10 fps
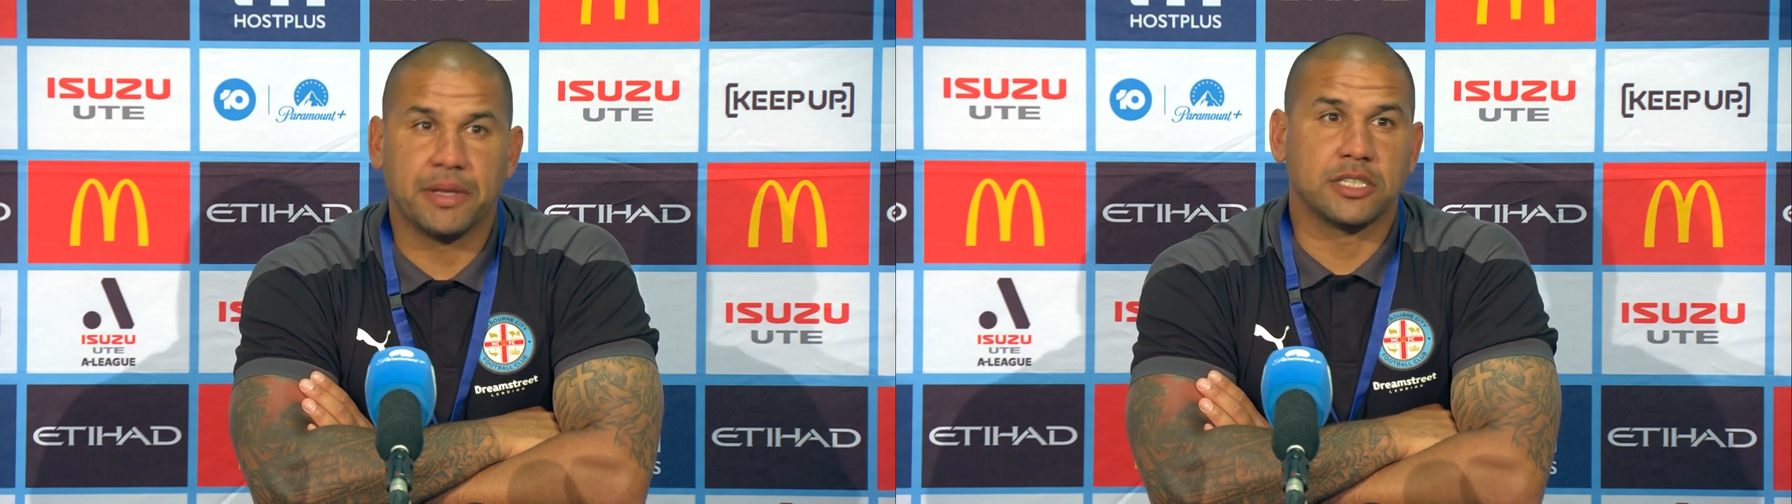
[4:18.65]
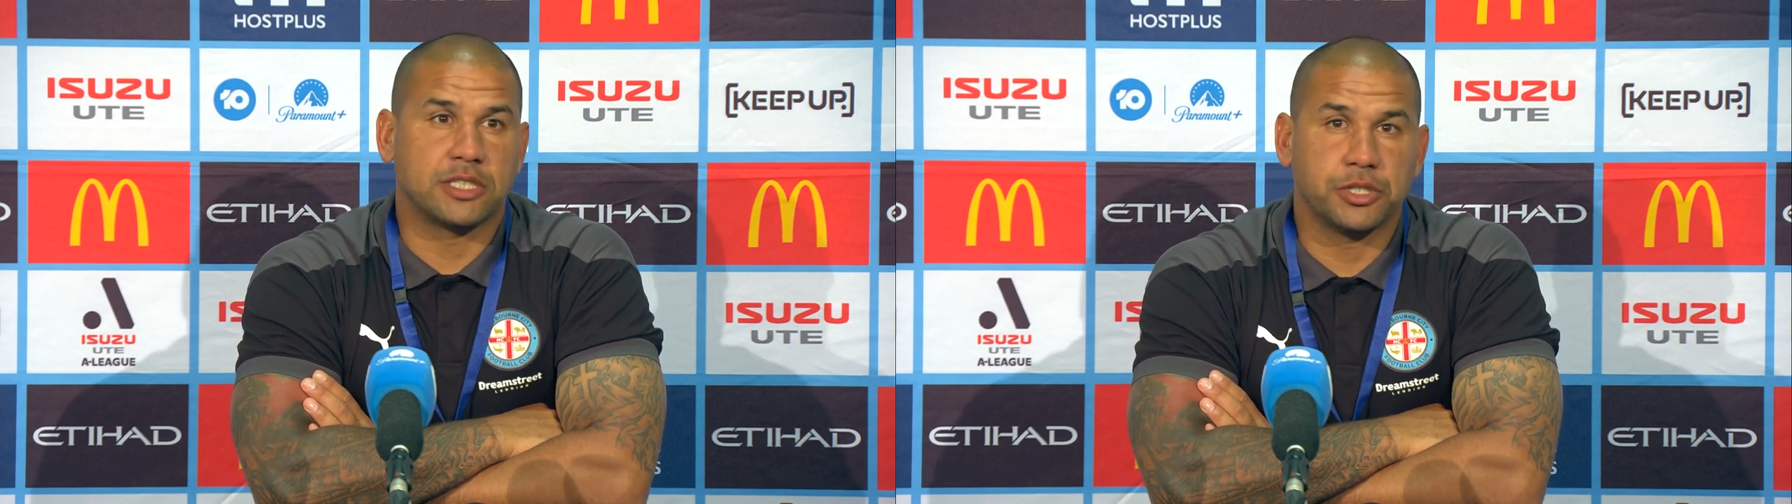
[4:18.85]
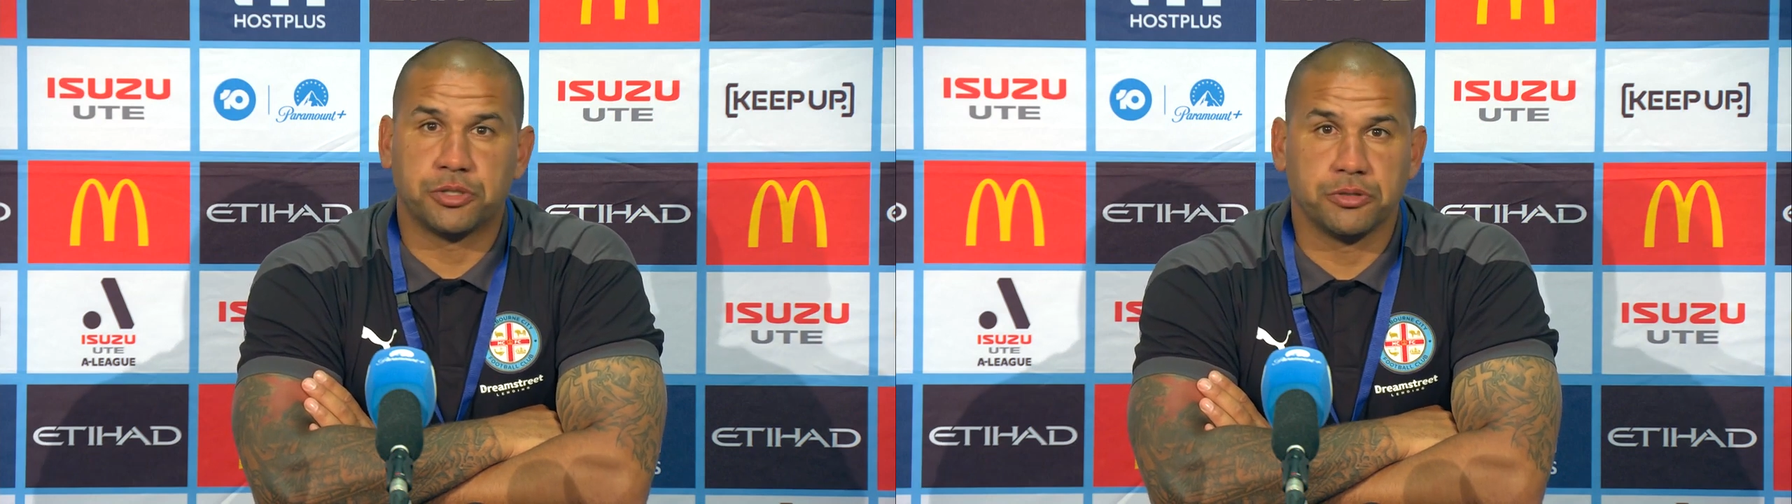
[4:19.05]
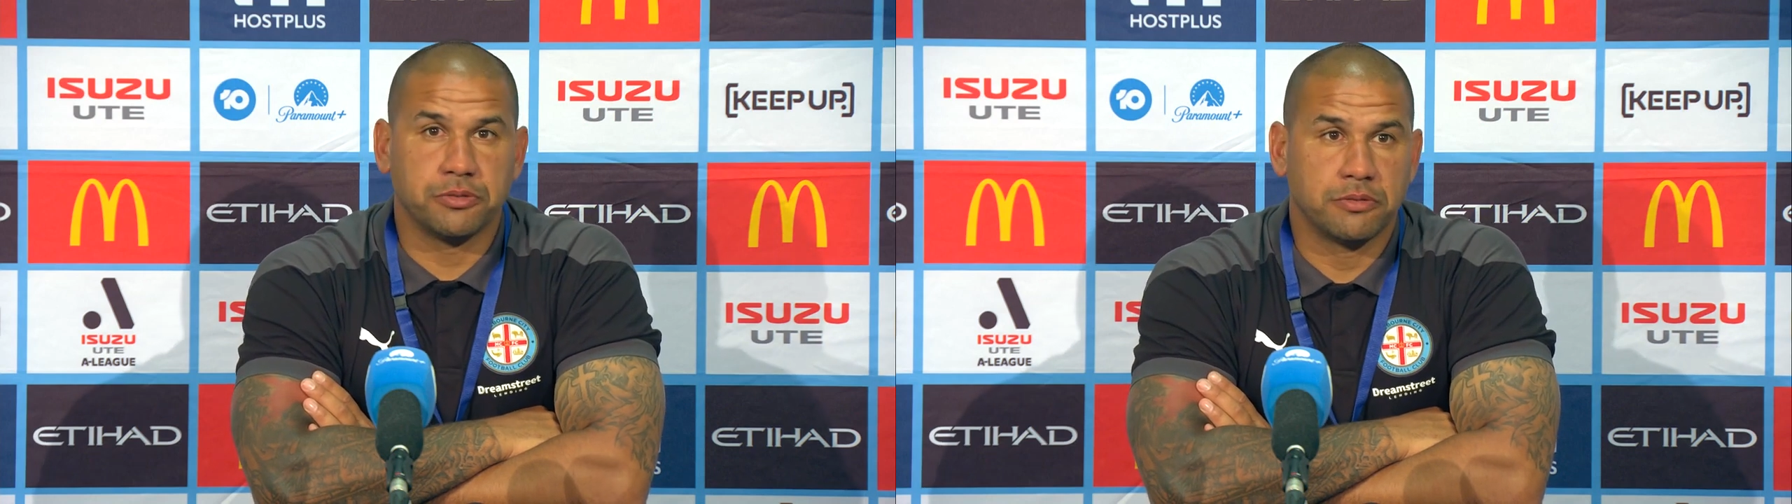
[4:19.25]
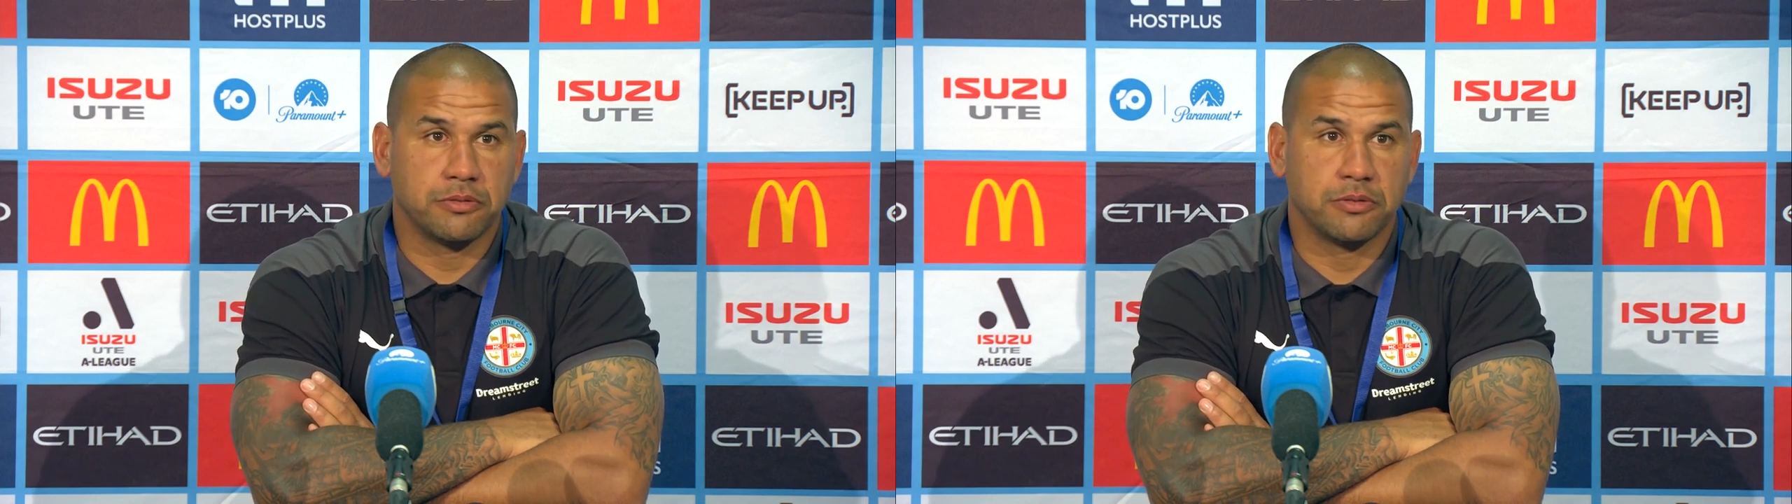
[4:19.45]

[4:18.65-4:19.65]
biggest issue.